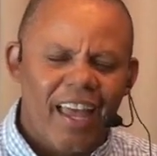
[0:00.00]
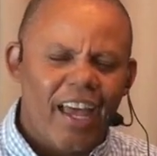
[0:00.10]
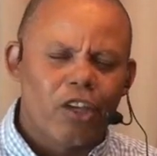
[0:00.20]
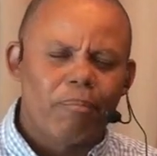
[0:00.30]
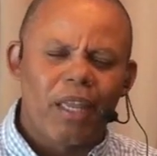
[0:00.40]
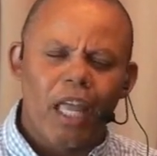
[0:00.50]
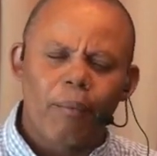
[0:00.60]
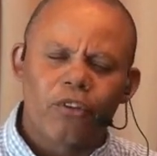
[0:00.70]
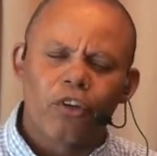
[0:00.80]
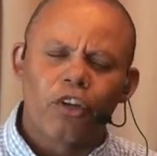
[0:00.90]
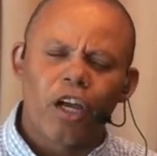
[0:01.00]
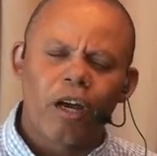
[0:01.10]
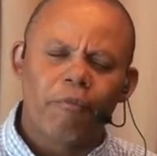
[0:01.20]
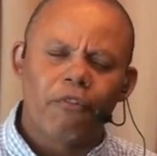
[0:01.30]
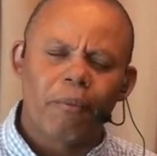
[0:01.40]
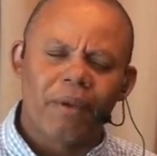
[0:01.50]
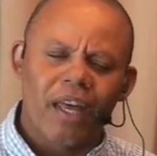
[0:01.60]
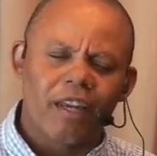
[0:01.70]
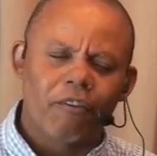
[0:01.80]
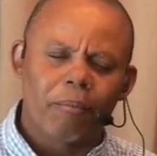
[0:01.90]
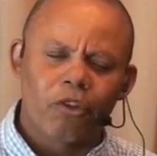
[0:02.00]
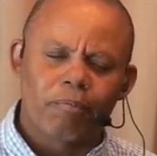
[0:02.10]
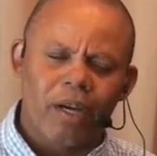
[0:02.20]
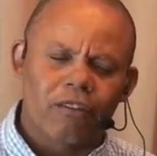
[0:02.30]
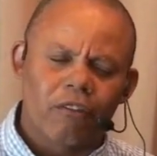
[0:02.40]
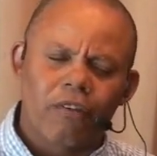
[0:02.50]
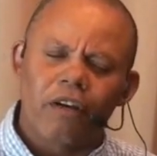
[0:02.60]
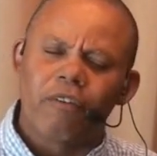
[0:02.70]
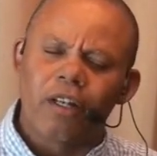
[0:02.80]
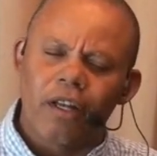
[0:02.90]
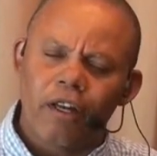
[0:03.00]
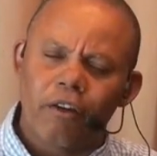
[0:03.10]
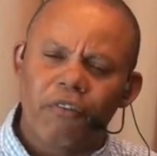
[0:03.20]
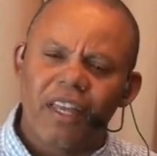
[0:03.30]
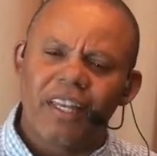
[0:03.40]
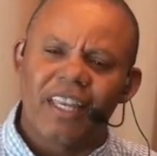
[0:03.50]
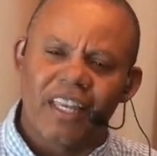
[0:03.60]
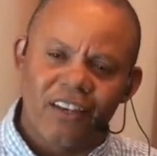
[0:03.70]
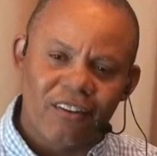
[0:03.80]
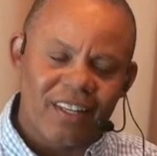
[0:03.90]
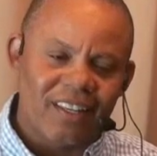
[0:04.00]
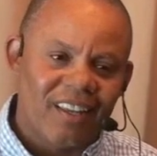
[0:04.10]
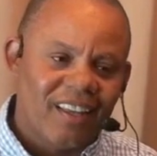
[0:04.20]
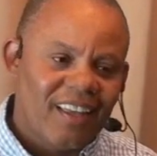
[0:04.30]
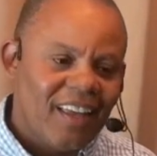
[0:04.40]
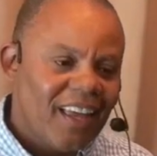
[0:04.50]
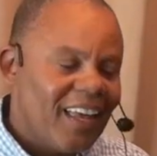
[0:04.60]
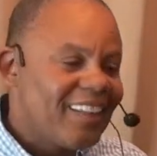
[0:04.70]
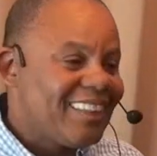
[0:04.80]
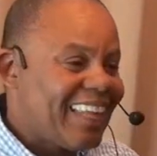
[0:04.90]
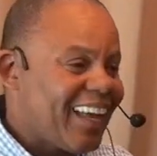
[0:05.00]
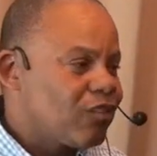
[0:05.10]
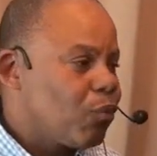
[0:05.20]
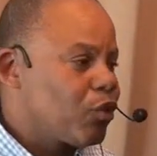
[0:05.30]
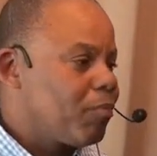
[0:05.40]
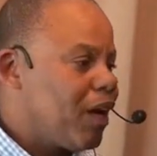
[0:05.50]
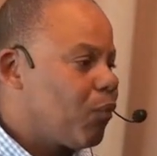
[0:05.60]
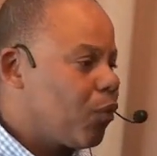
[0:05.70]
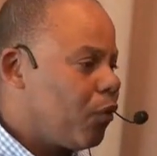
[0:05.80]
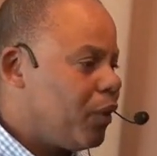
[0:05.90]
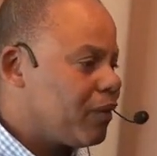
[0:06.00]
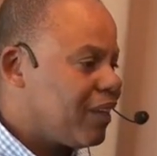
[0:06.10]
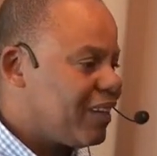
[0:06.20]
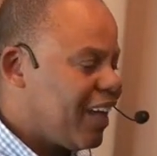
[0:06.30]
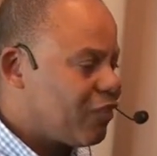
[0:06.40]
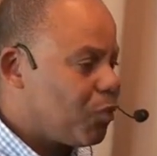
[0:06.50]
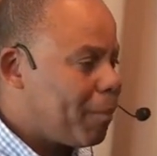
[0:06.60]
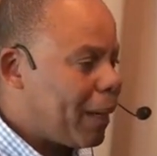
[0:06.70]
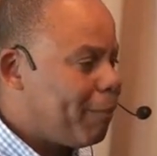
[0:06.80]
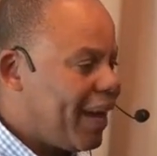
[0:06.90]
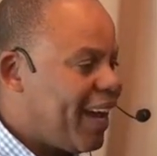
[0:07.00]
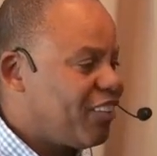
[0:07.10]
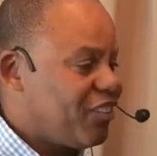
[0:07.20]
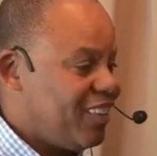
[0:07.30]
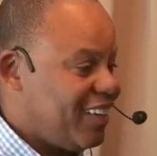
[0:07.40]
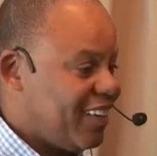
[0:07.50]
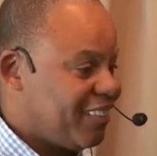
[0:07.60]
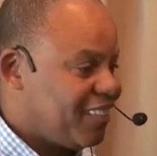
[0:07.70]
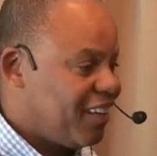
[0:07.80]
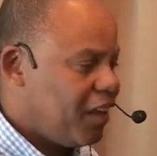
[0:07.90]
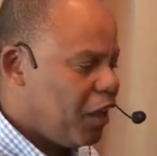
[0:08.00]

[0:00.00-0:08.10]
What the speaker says: And to be able to come from that, from a perspective of love and healing, that's what my role is, and that's what my passion is.